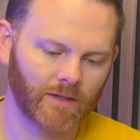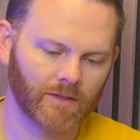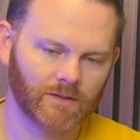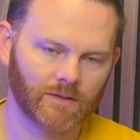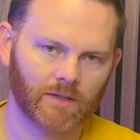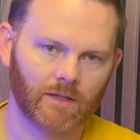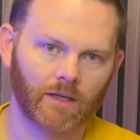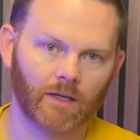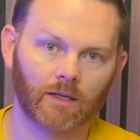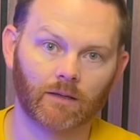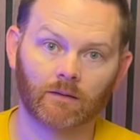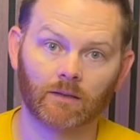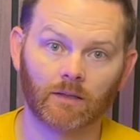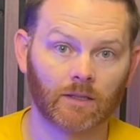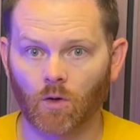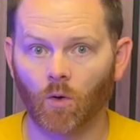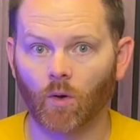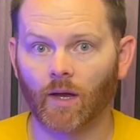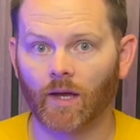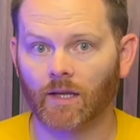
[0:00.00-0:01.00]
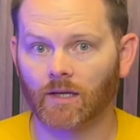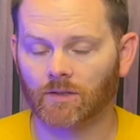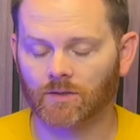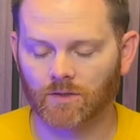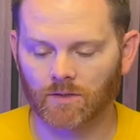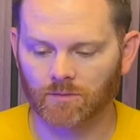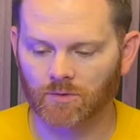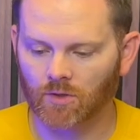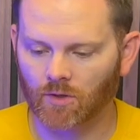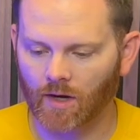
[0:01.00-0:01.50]
this thing, go ahead and
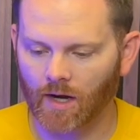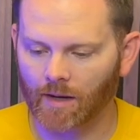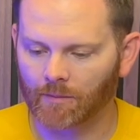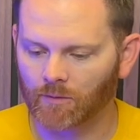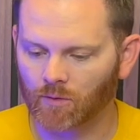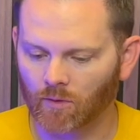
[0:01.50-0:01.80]
subscribe